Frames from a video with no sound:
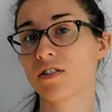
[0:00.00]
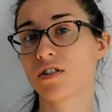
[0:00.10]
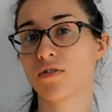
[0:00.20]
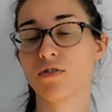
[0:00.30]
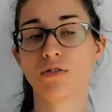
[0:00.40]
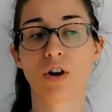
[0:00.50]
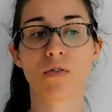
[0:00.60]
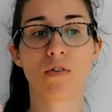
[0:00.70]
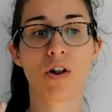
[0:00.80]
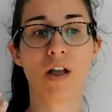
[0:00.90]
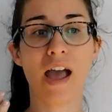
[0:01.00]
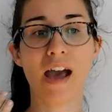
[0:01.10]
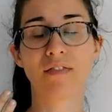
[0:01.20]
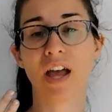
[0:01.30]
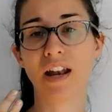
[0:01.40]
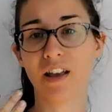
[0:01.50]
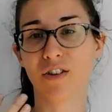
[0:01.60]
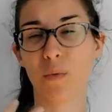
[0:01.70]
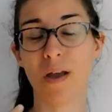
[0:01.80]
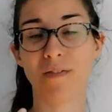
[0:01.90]
so you don't have any
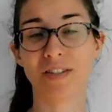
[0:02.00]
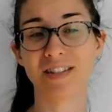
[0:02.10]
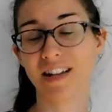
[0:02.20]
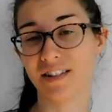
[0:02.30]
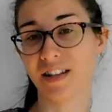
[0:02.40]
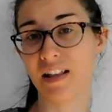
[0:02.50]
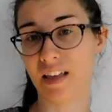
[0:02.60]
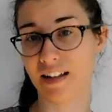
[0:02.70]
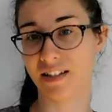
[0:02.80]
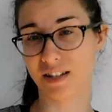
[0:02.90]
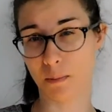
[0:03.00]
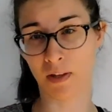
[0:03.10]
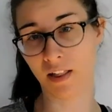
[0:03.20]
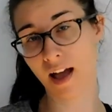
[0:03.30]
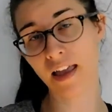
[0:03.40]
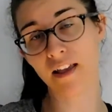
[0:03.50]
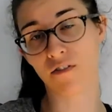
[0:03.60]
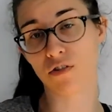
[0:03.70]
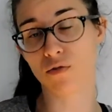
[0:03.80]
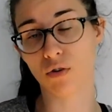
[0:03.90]
other way of sensing that stimuli
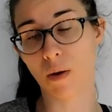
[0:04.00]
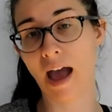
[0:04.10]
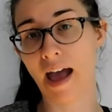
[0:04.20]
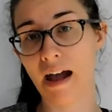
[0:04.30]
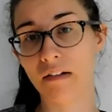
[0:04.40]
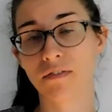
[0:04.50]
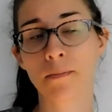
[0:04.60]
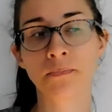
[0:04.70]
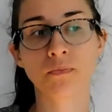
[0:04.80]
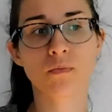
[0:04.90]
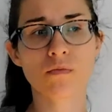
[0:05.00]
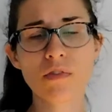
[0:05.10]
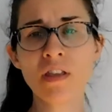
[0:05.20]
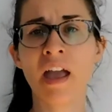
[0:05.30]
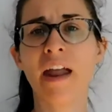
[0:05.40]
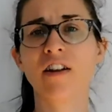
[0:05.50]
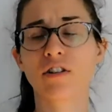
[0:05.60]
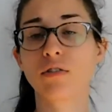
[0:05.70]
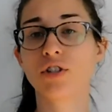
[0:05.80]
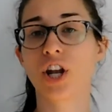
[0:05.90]
if you do have an
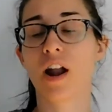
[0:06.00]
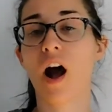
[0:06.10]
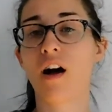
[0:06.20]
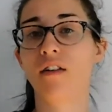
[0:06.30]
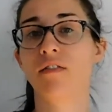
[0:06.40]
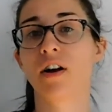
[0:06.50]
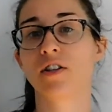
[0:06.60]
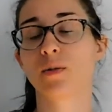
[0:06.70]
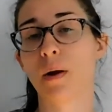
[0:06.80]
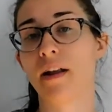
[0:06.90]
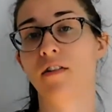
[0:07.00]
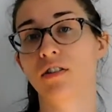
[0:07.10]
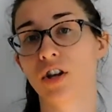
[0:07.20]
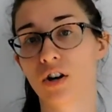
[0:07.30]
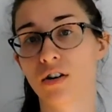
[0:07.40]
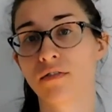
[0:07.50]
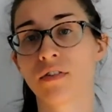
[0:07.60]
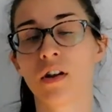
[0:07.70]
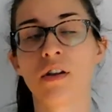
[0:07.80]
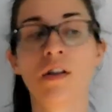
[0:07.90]
occlusion of a spinal
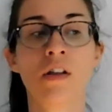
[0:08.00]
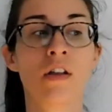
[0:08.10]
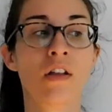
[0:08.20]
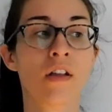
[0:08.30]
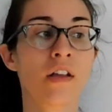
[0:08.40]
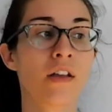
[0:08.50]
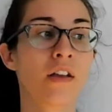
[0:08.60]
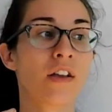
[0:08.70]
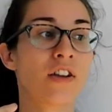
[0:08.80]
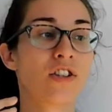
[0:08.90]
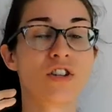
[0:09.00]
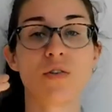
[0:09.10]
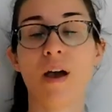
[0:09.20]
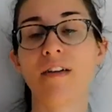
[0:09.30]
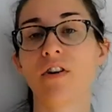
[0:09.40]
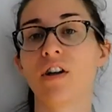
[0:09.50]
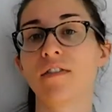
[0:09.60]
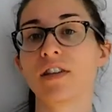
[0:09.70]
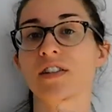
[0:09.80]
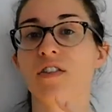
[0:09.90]
nerve. So you have
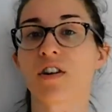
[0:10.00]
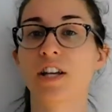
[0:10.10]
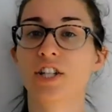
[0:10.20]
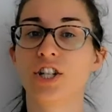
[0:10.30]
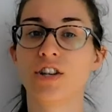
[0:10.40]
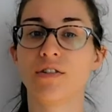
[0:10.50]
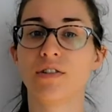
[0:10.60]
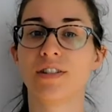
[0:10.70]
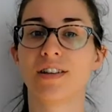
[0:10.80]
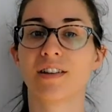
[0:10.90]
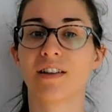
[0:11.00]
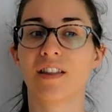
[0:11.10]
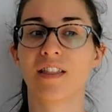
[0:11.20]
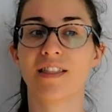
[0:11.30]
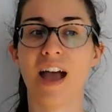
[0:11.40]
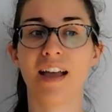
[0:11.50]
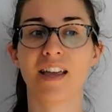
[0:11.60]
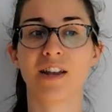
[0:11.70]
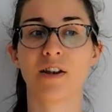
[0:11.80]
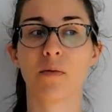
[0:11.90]
all these other issues that
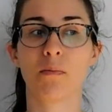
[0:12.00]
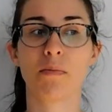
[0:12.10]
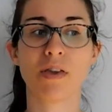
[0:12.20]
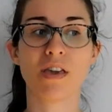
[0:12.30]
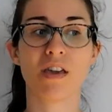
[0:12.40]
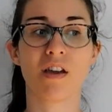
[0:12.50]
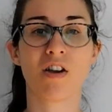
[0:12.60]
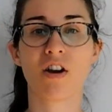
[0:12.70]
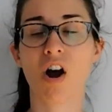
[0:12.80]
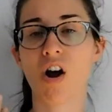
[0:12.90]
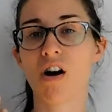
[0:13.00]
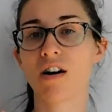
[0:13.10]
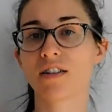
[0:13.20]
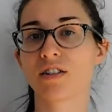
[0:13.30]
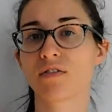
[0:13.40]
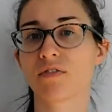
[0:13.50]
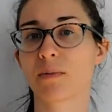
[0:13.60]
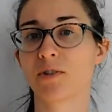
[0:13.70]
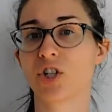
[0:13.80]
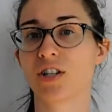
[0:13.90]
can be caused
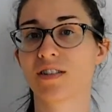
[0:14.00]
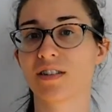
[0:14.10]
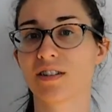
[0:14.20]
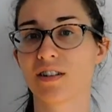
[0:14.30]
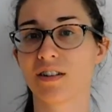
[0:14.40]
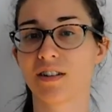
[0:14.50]
from just